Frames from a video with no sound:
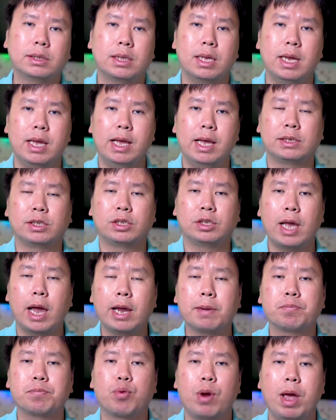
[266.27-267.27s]
the
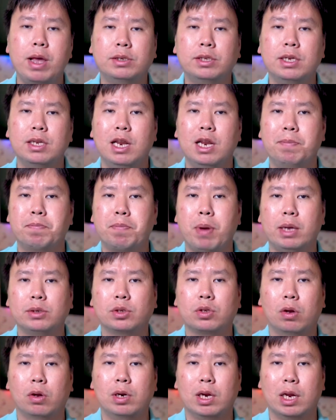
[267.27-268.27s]
exact pricing
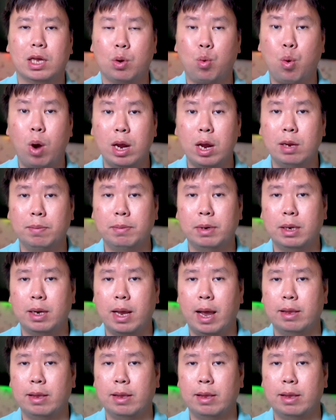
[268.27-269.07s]
depends on requirement